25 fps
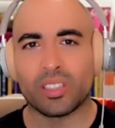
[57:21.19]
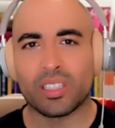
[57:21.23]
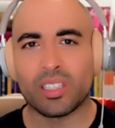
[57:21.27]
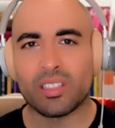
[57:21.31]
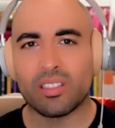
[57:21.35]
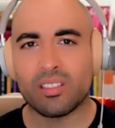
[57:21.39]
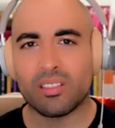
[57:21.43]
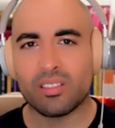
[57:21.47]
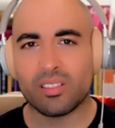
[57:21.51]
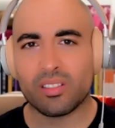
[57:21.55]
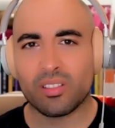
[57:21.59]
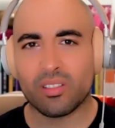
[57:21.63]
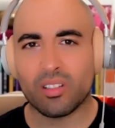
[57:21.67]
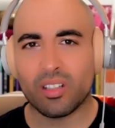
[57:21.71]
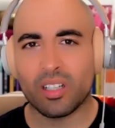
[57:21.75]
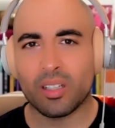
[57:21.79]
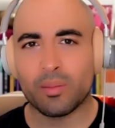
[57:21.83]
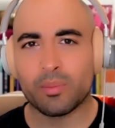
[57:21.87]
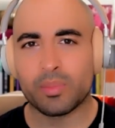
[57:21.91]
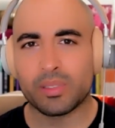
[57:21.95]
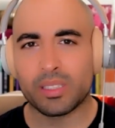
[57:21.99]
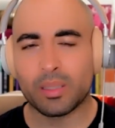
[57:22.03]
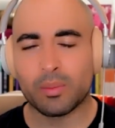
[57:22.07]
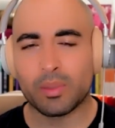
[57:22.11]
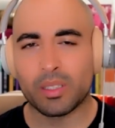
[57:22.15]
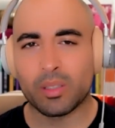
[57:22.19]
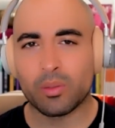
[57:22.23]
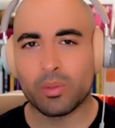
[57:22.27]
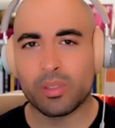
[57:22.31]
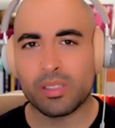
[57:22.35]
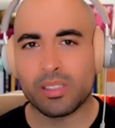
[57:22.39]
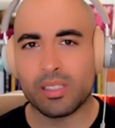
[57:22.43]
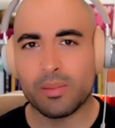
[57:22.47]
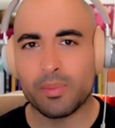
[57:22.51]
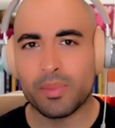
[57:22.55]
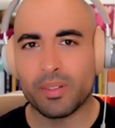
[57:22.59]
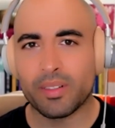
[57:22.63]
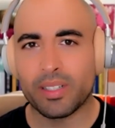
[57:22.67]
Can you describe some of your
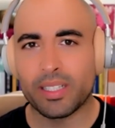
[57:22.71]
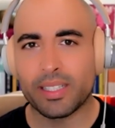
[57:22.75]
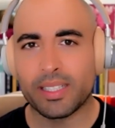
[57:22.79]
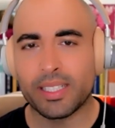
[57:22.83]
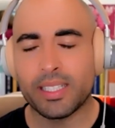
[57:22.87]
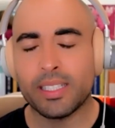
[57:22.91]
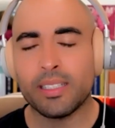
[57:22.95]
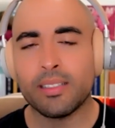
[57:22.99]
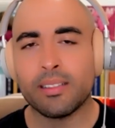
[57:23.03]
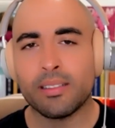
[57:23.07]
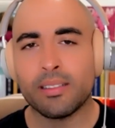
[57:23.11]
wisdom around that?